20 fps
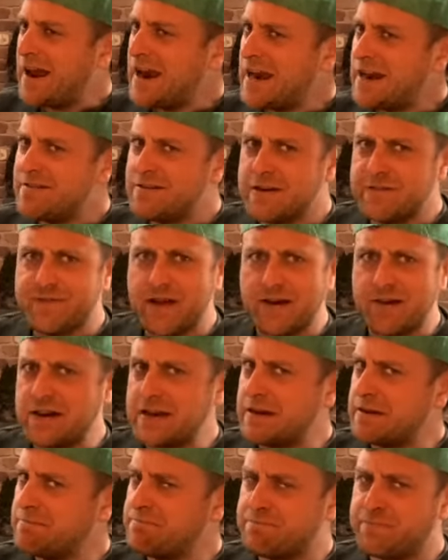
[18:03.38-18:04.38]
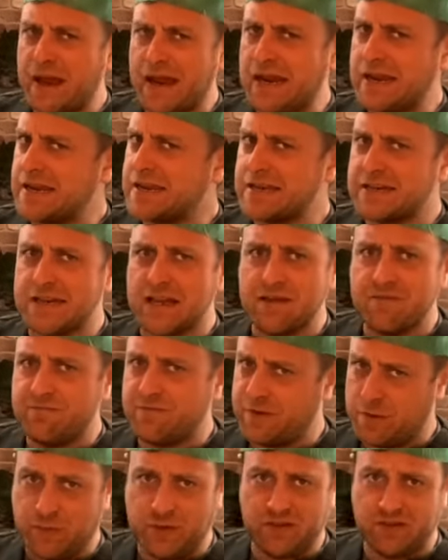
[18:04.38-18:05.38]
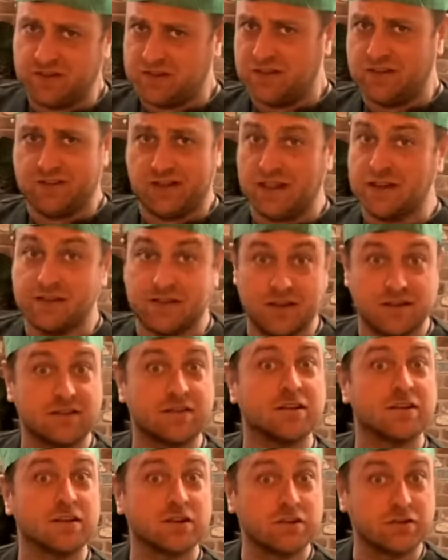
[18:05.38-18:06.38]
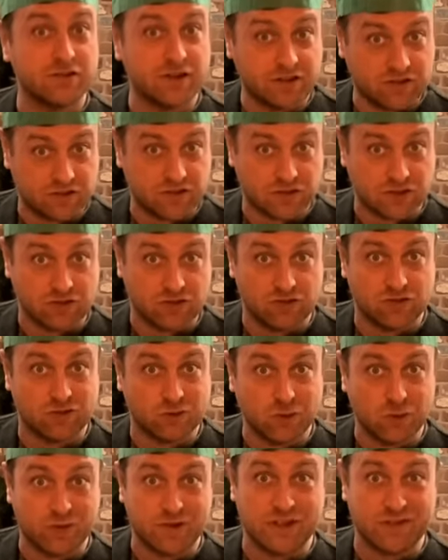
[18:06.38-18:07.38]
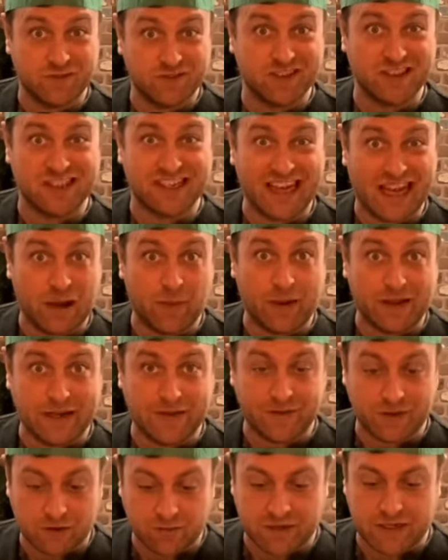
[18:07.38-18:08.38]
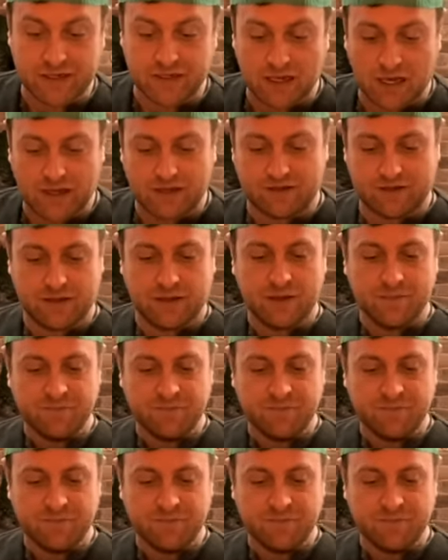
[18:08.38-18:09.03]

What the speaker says: very, very pagan influences in this Christian story of Sir Gawain and the Green Knight.